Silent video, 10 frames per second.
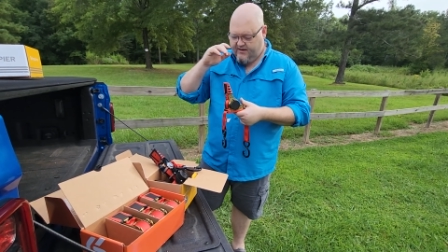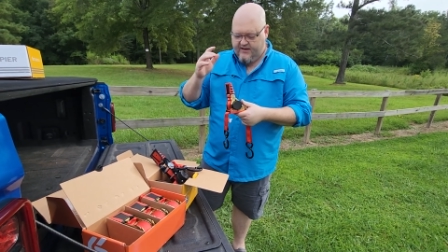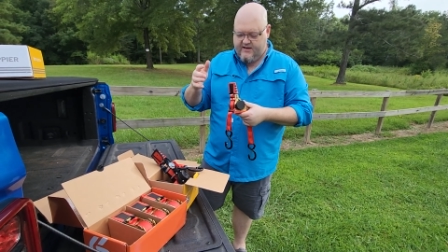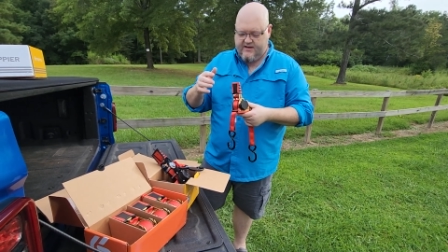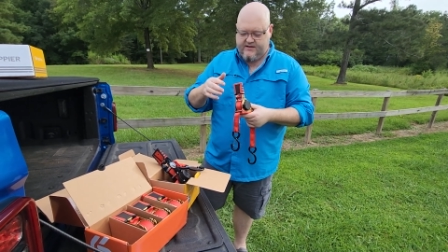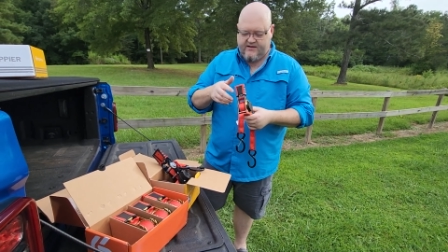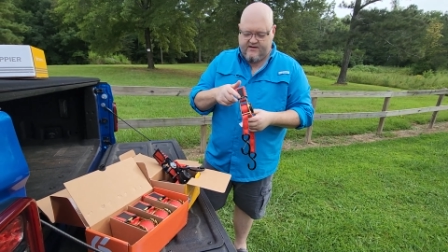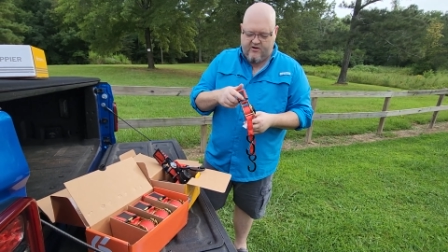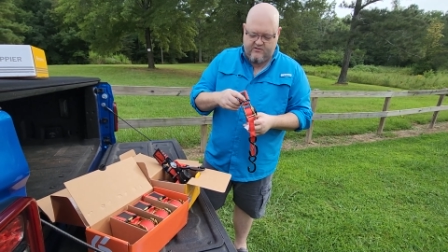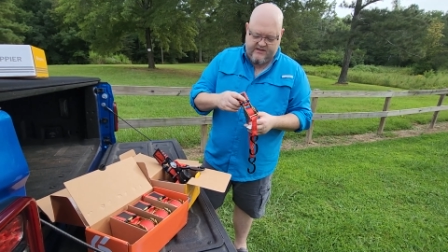And
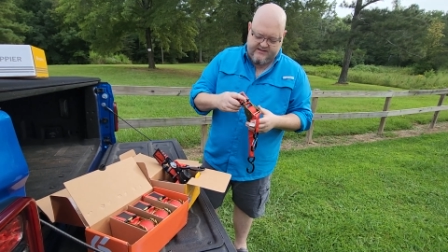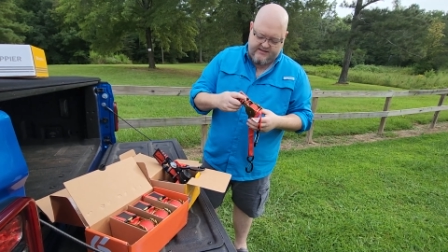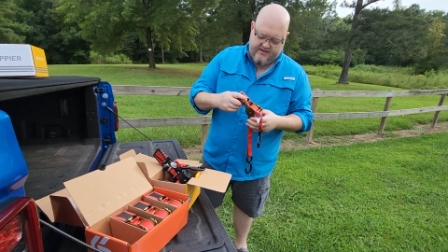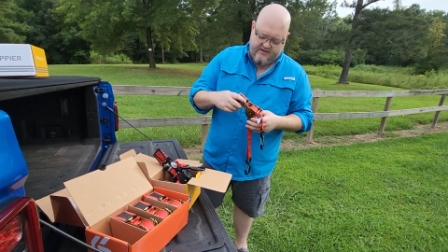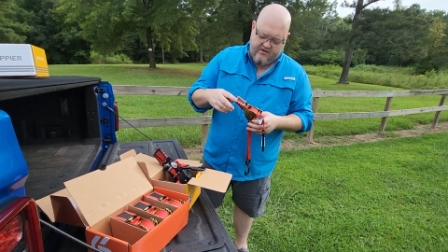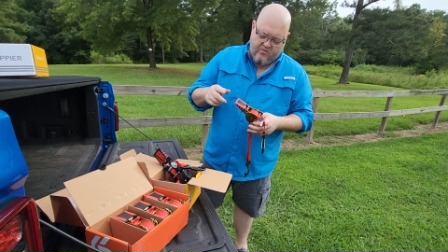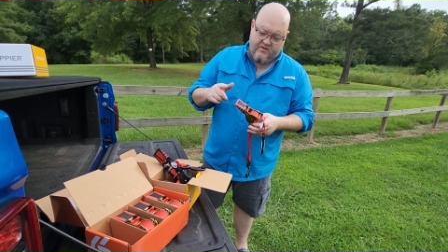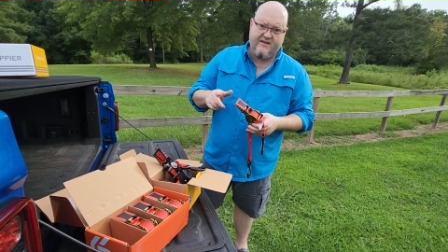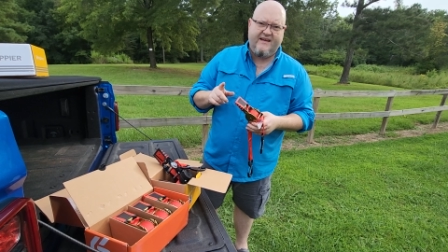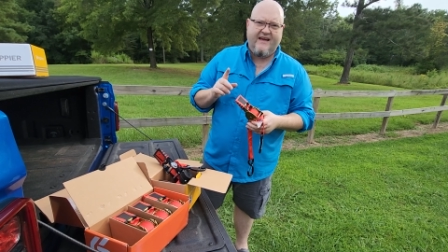uh, on these here,
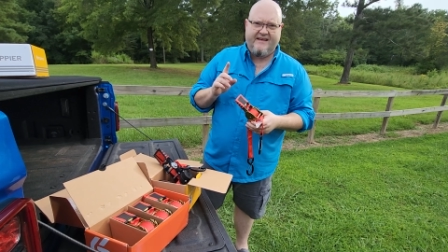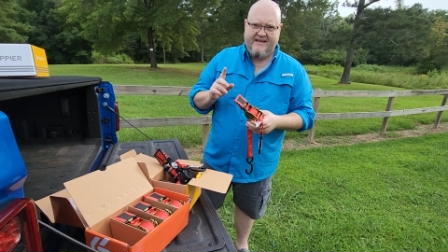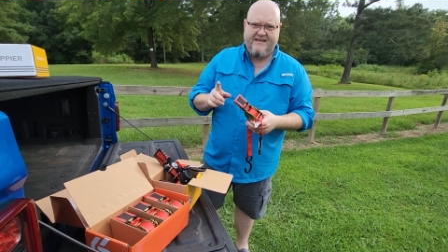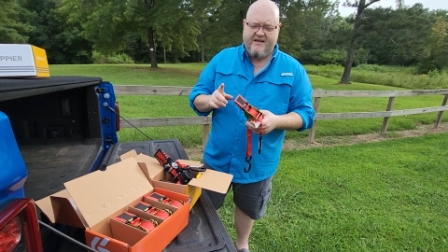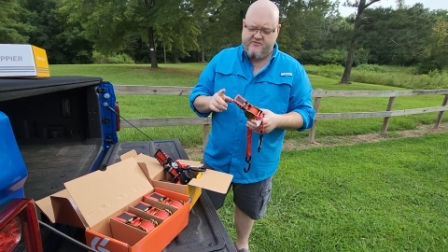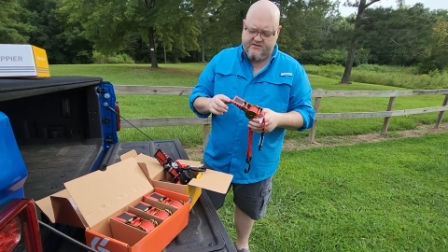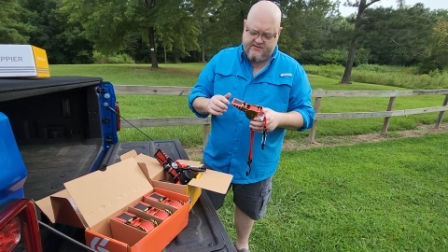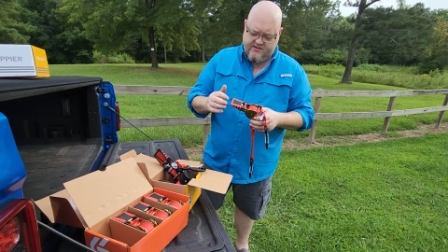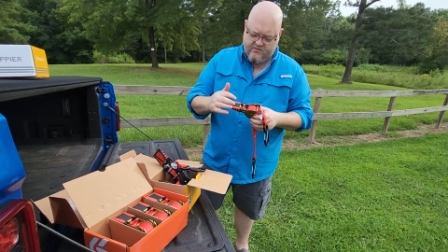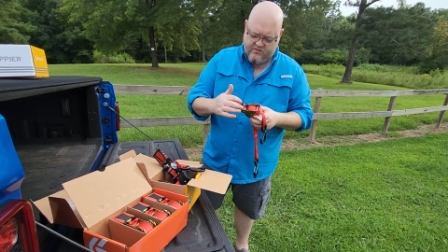one thing I did
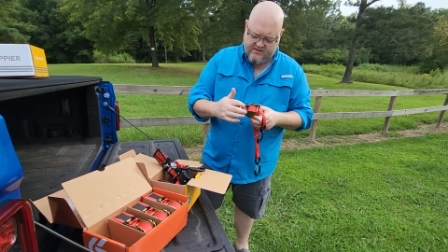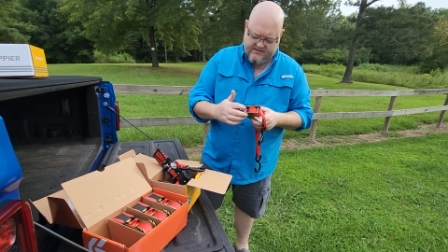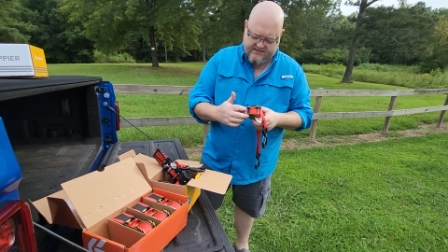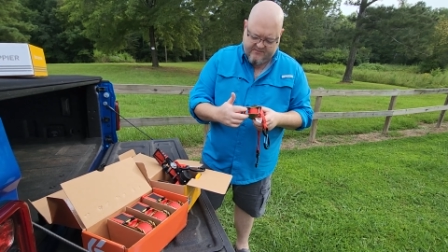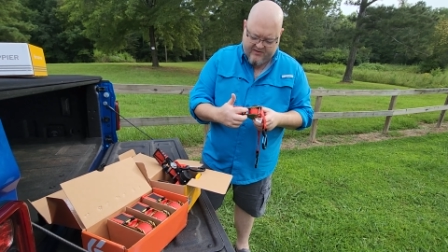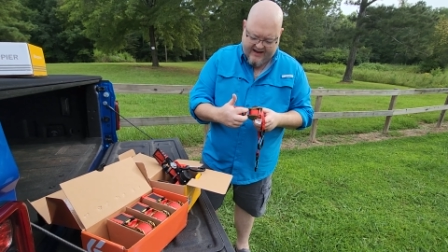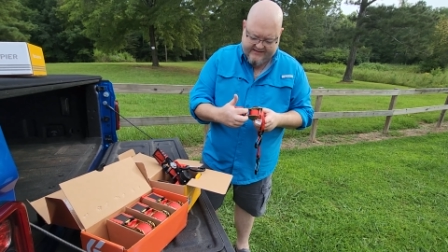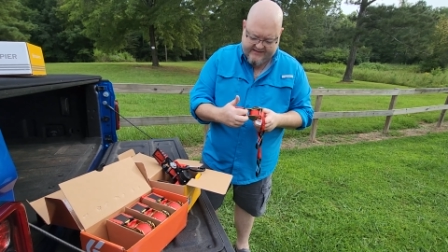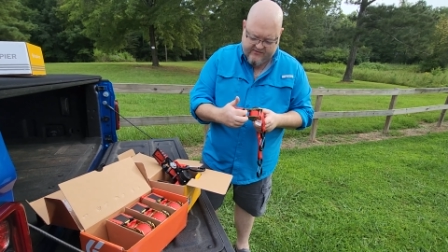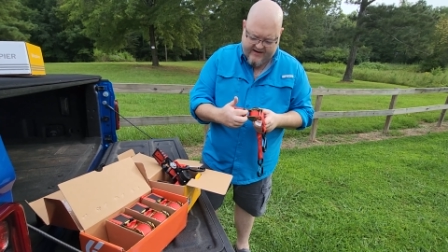notice was the
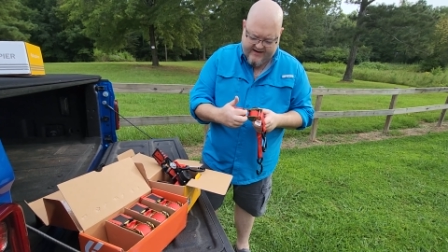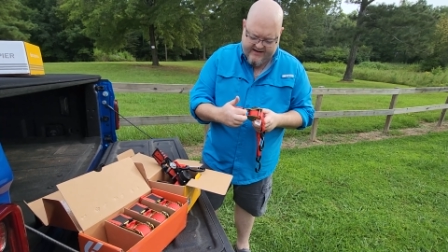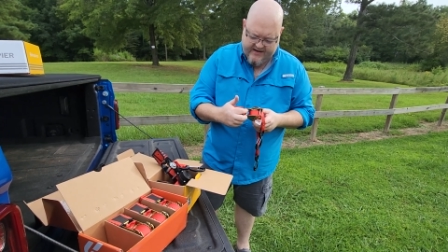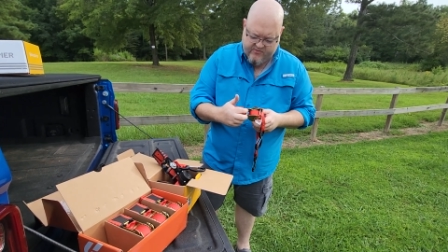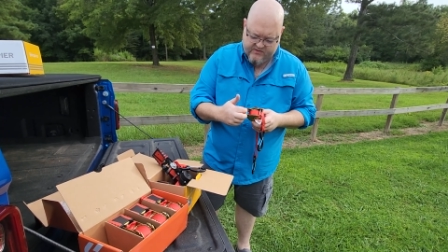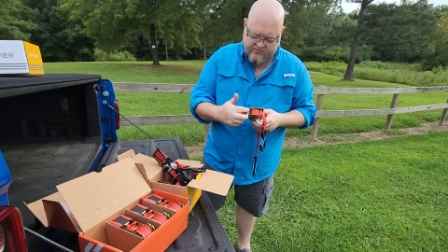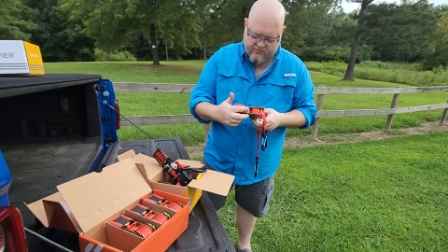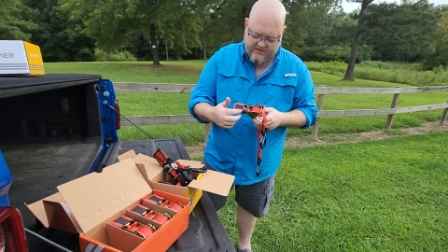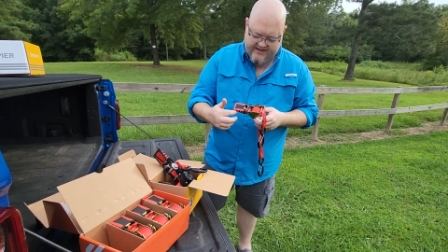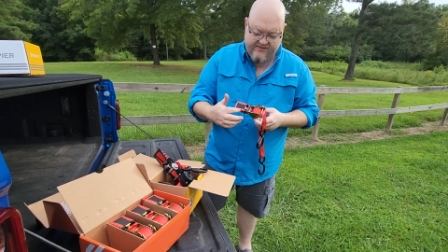plastic right in here was
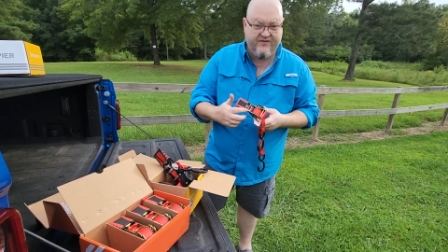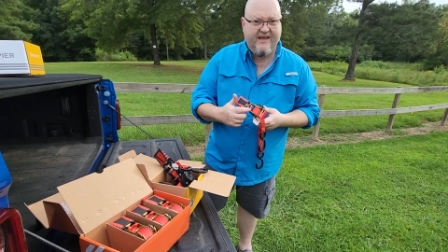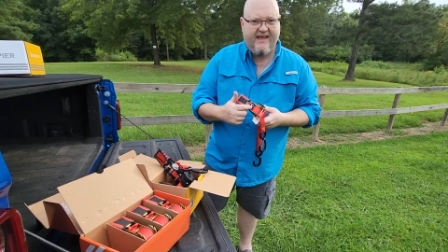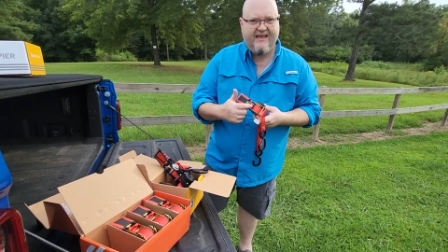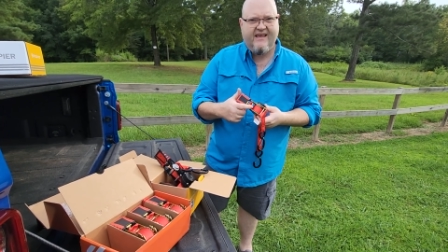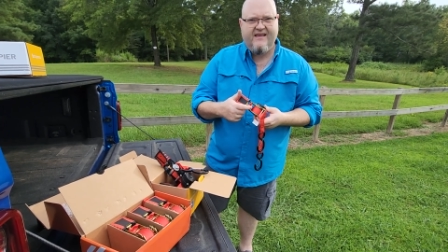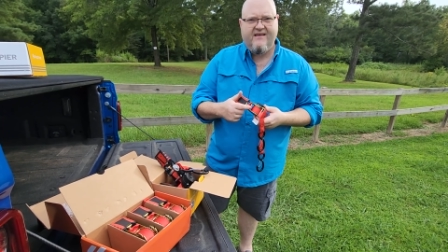really thick.